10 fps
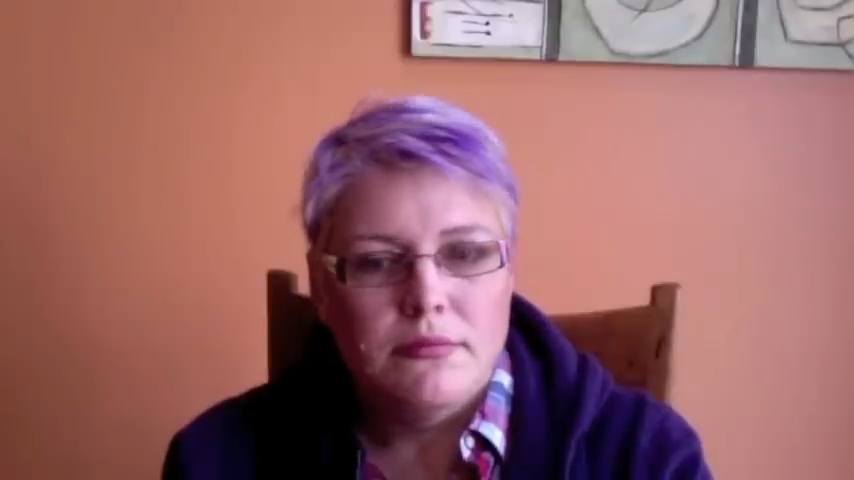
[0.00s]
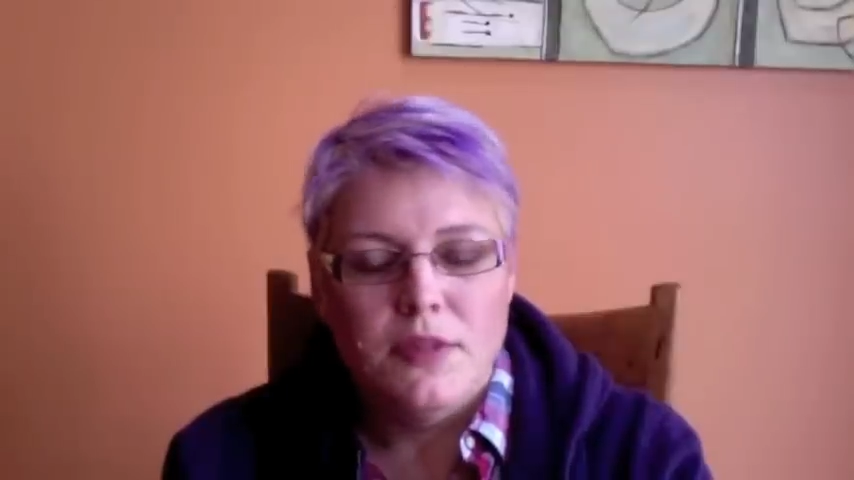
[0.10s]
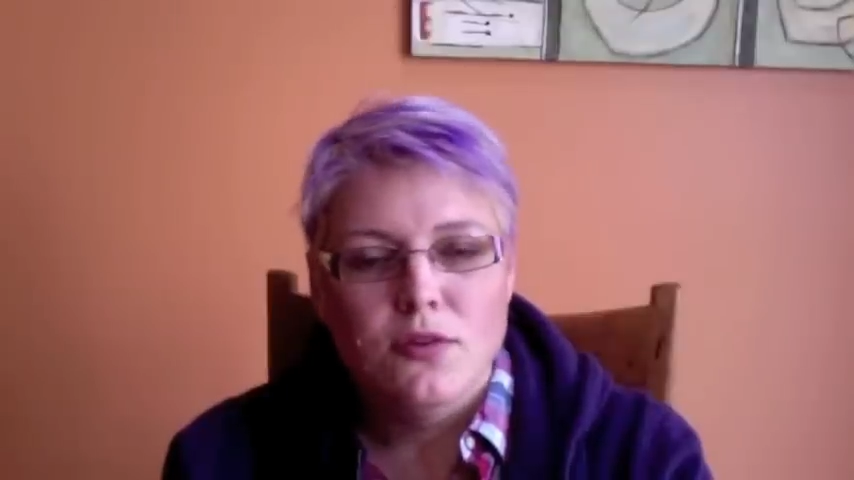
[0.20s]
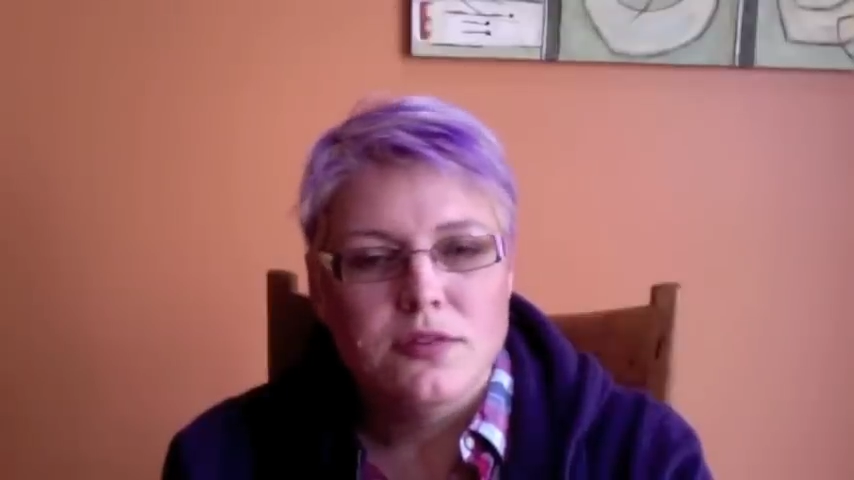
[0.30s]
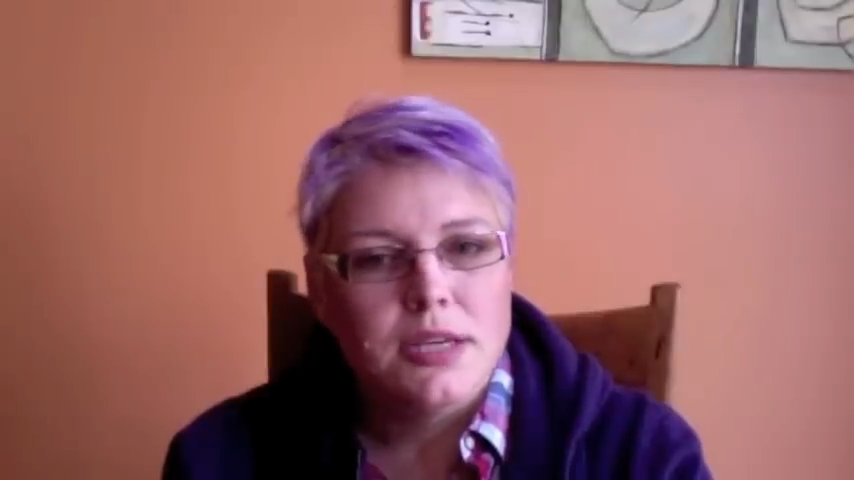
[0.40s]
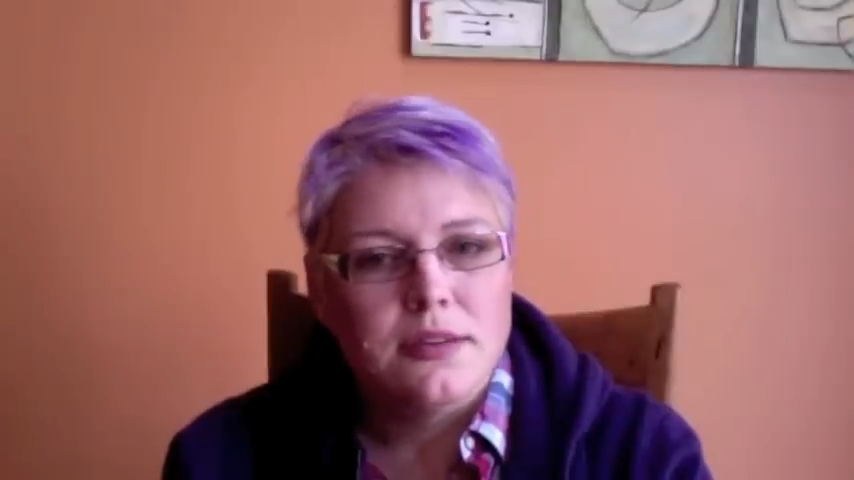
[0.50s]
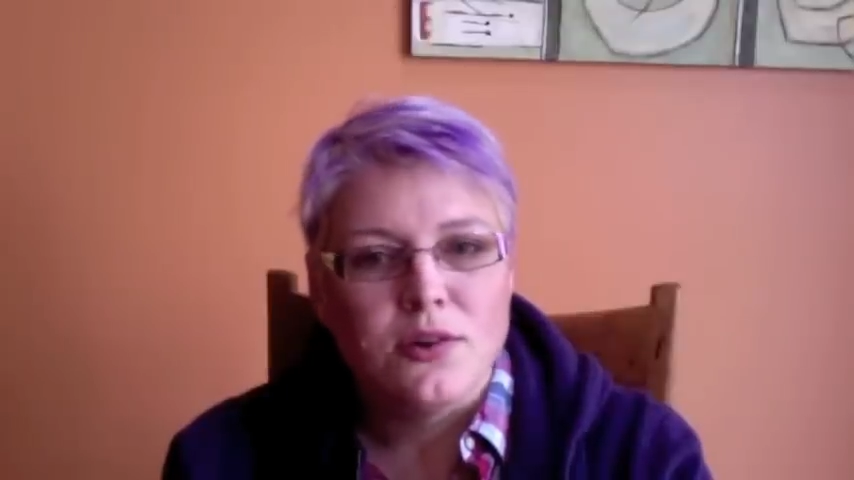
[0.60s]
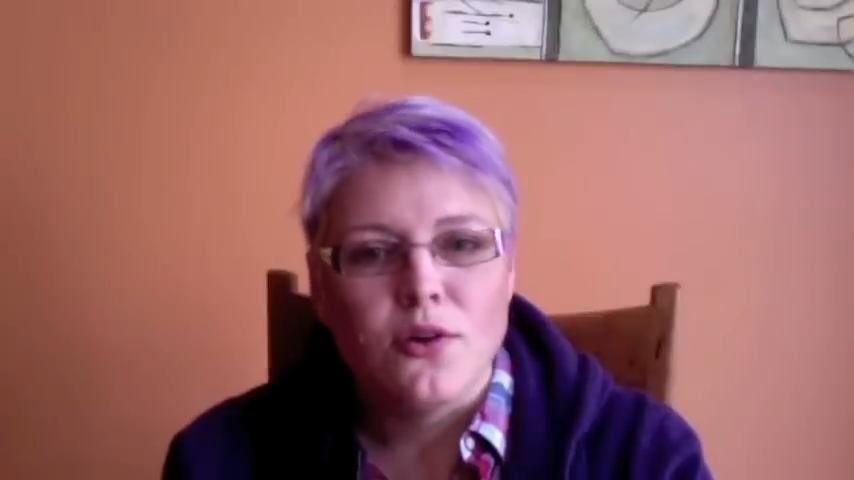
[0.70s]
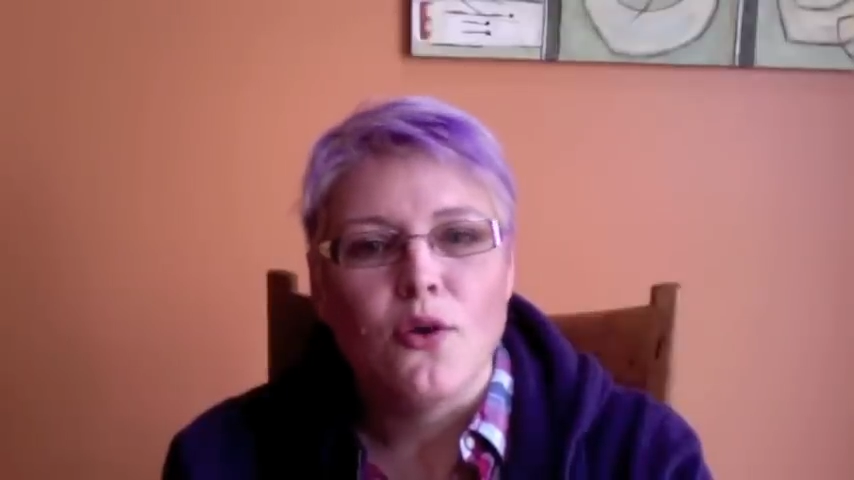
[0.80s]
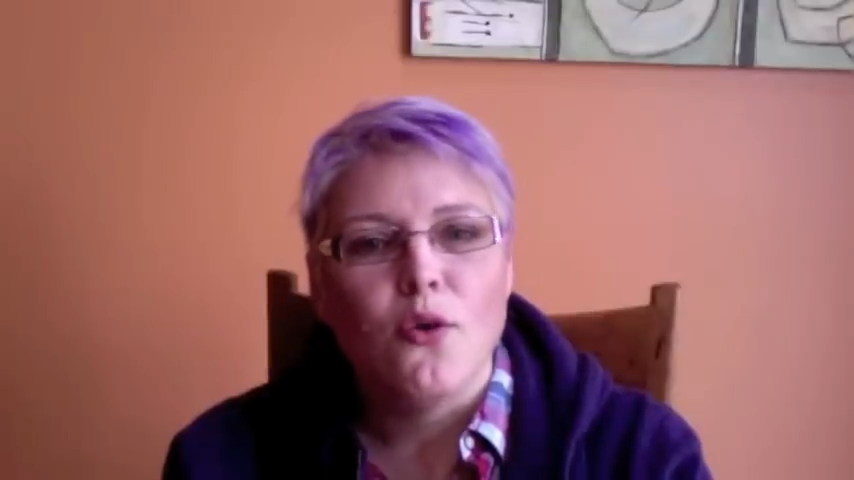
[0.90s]
Those days
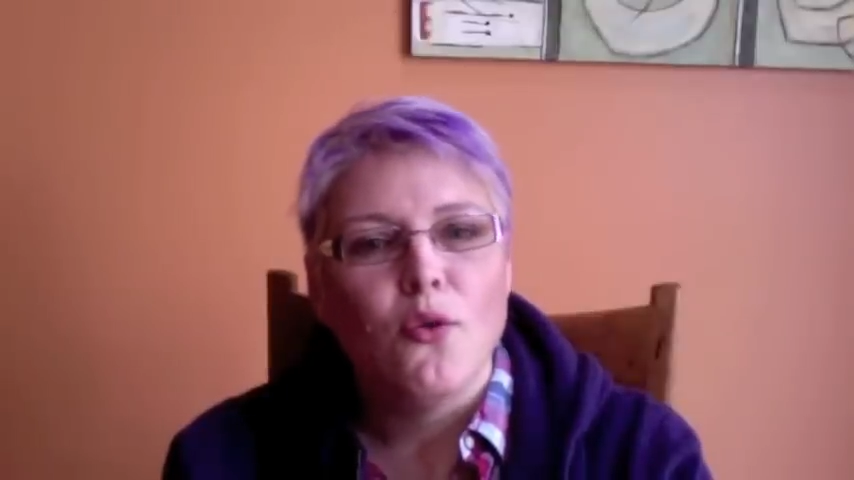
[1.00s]
are